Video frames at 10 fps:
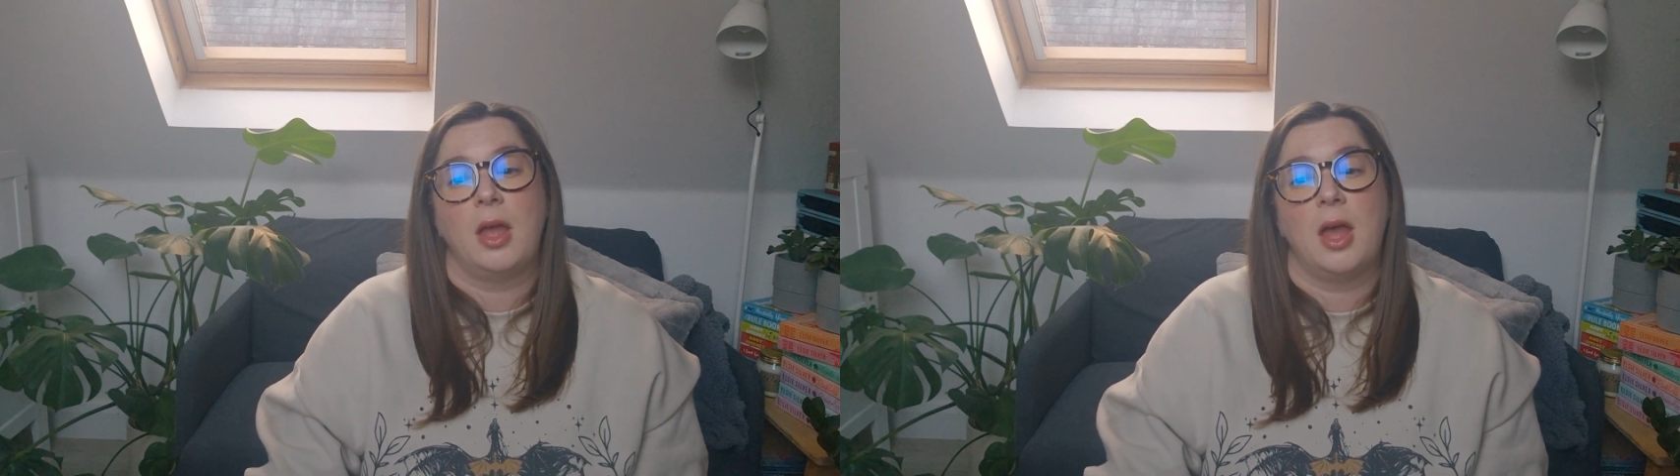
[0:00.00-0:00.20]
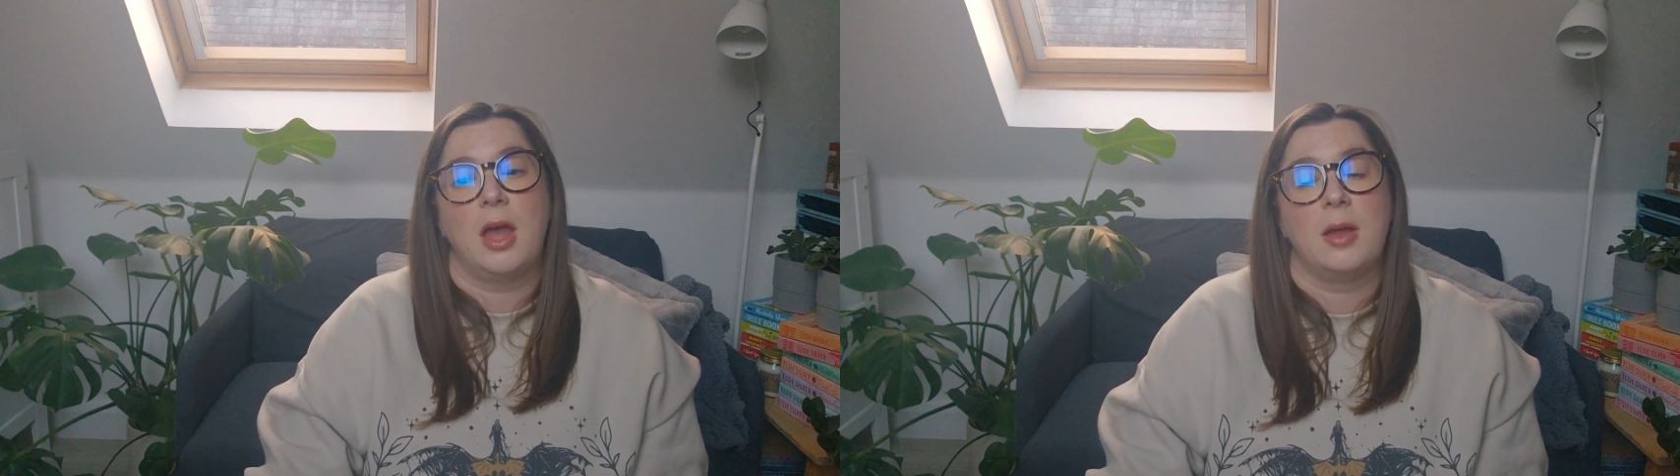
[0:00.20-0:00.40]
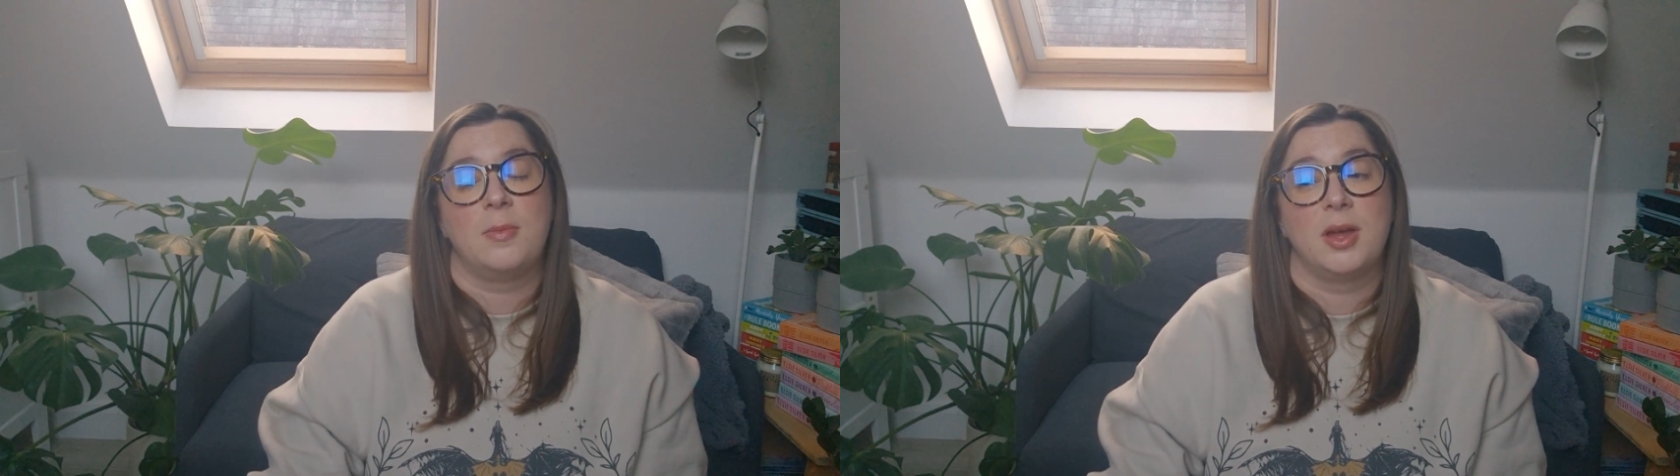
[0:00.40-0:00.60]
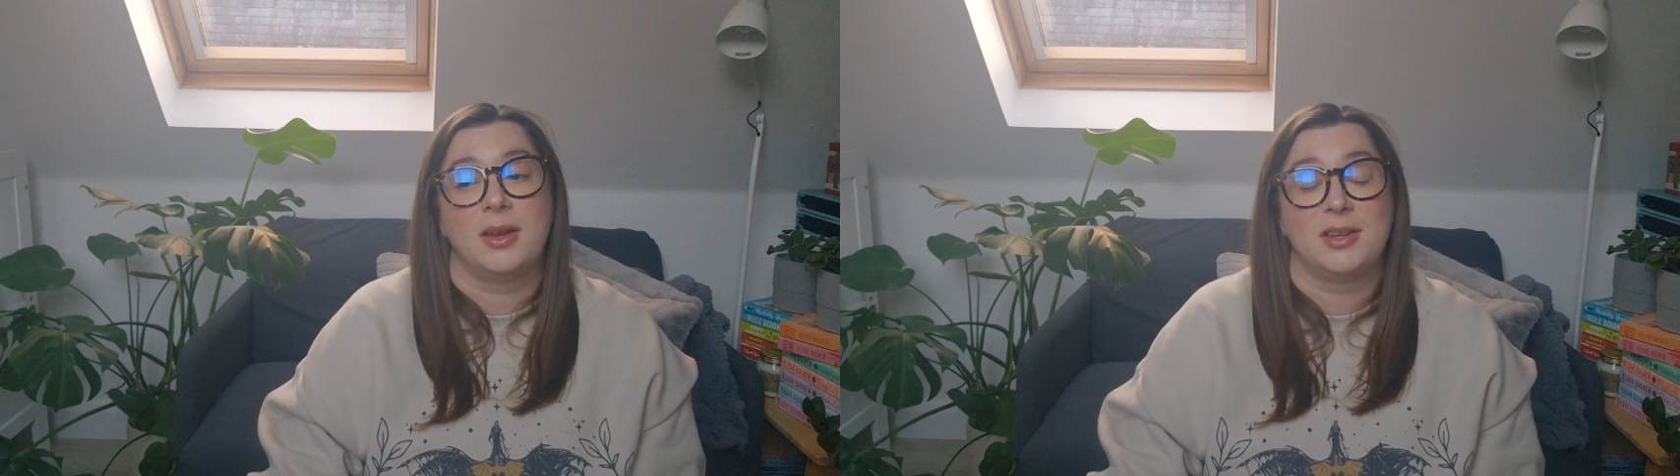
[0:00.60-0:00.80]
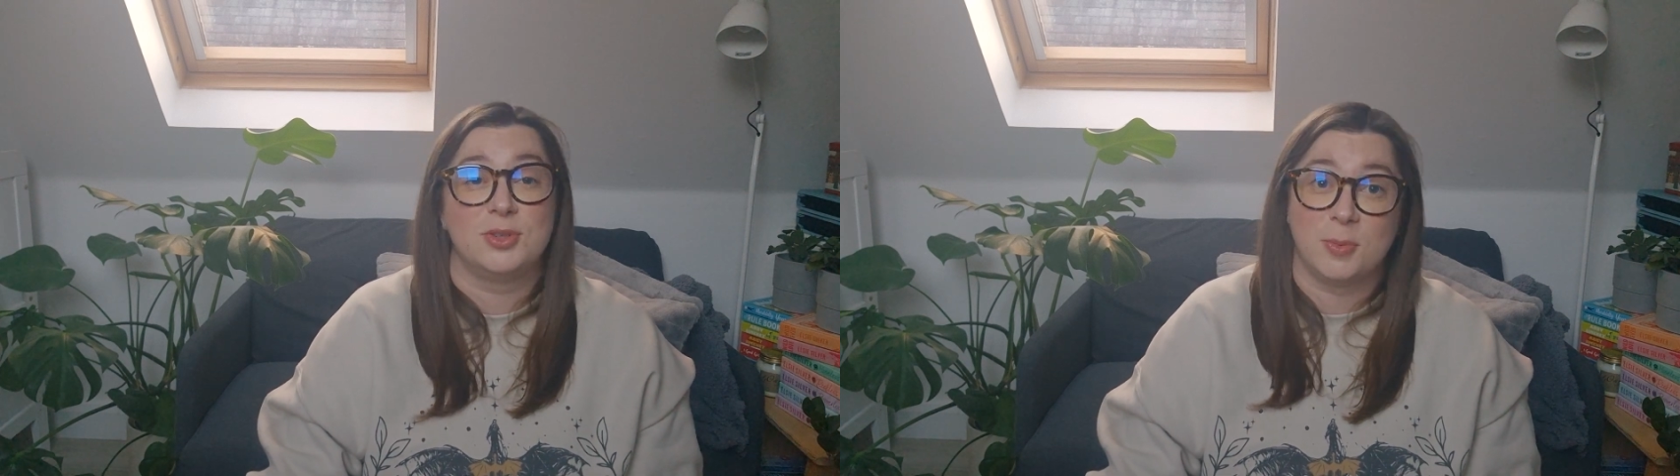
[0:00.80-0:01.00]

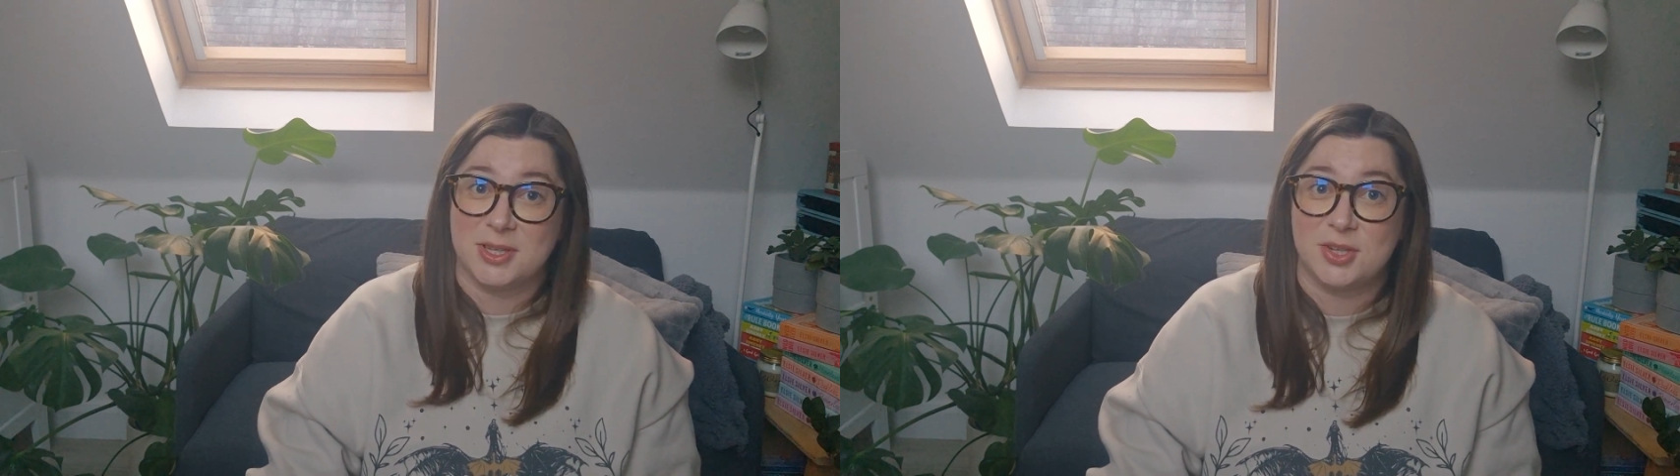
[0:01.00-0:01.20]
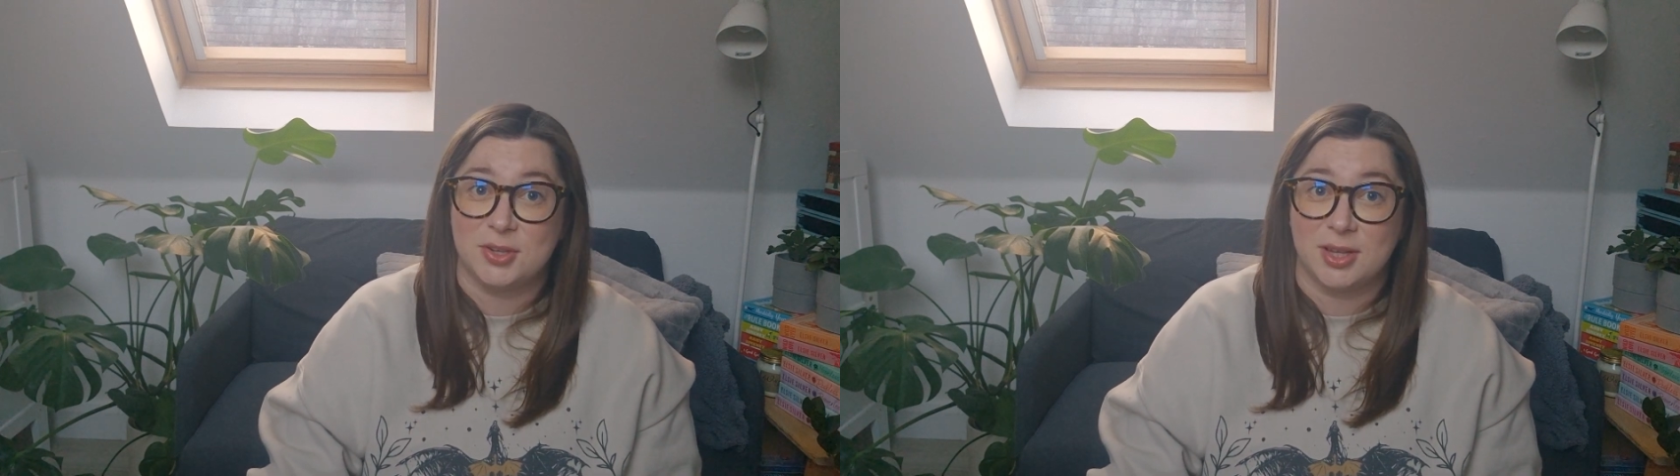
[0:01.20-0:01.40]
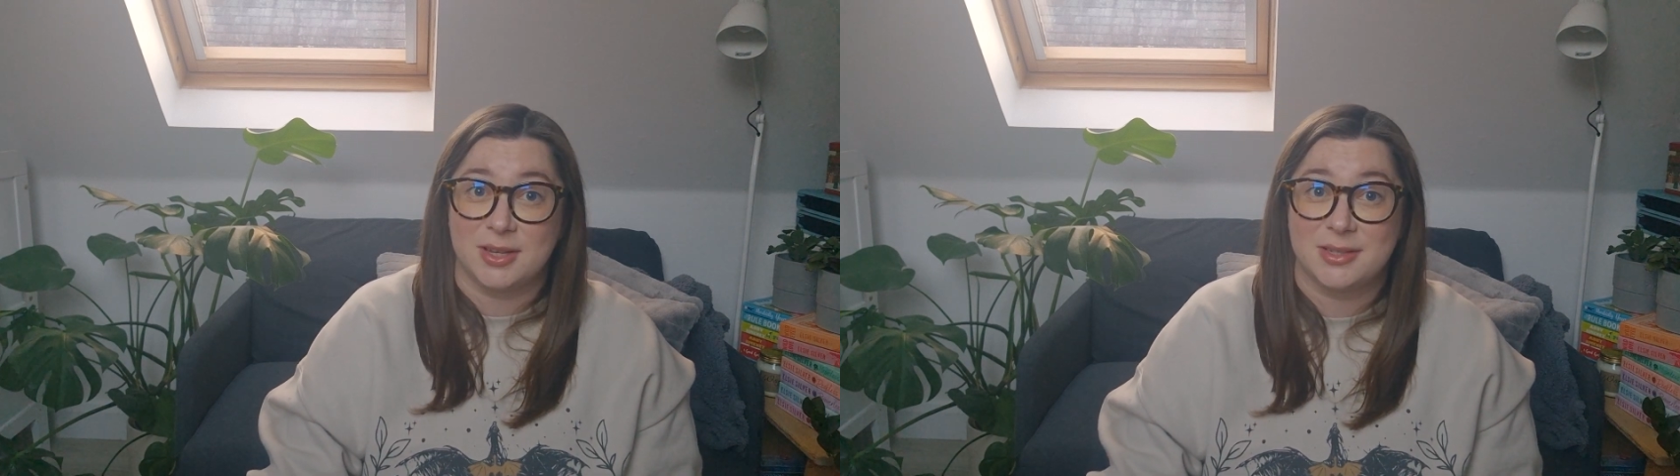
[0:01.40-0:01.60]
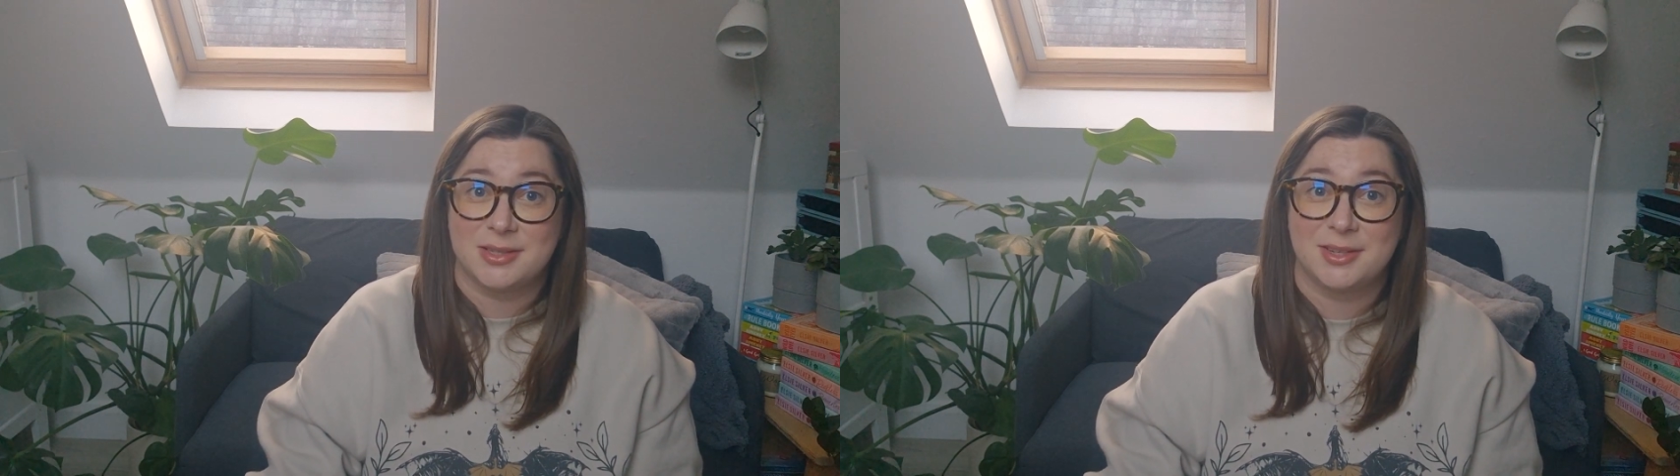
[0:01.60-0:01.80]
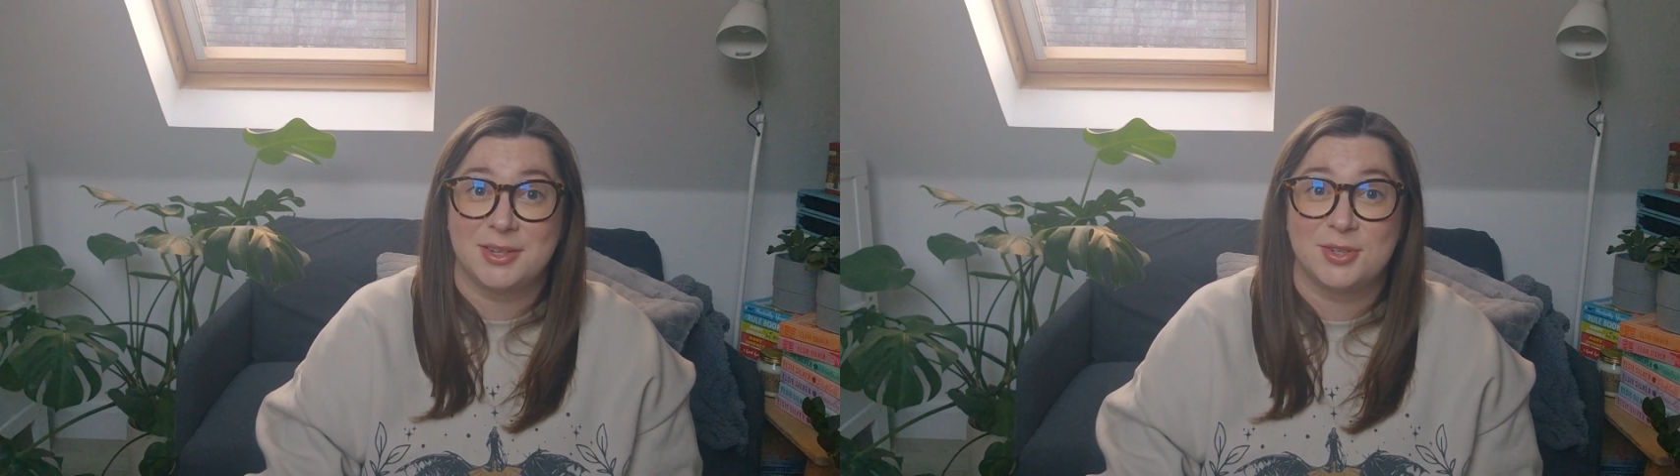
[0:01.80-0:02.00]
And it's on my to-do
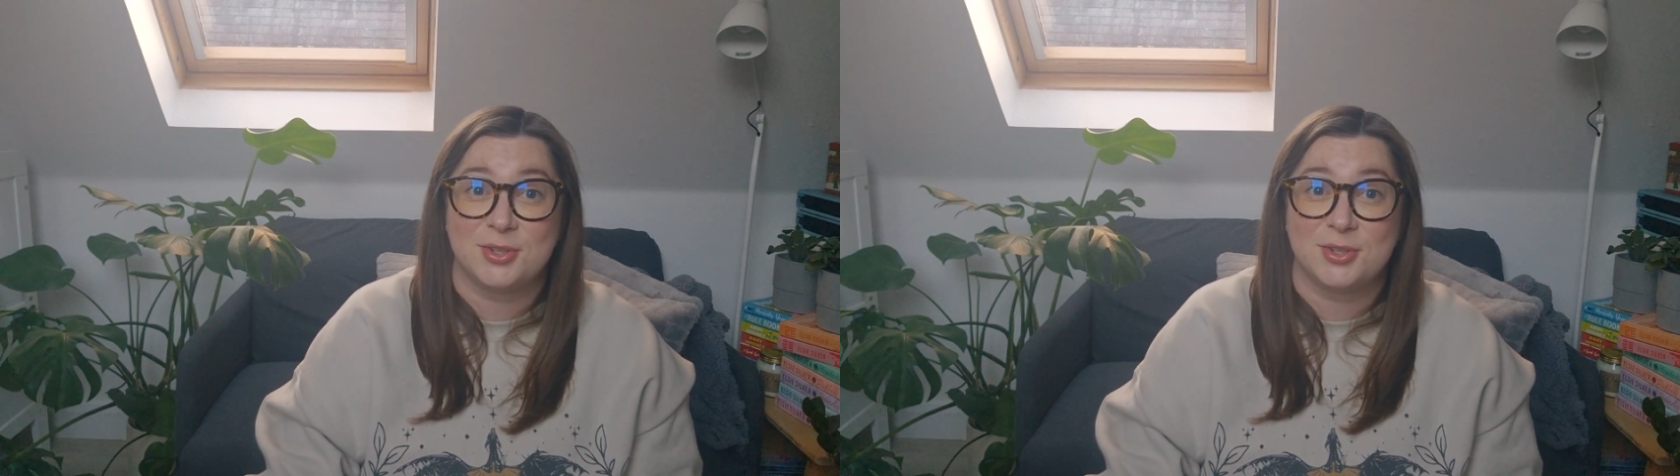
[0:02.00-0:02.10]
list.